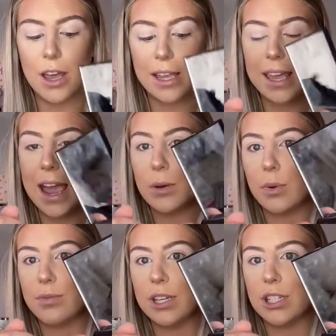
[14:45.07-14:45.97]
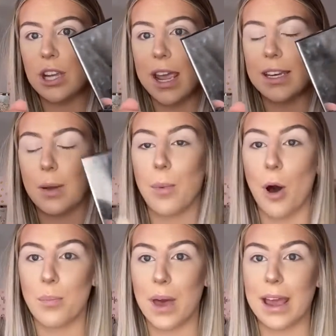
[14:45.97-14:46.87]
again with this shade and
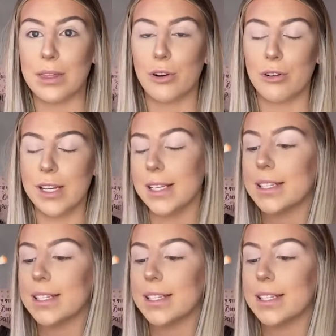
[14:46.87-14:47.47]
pop that in the crease.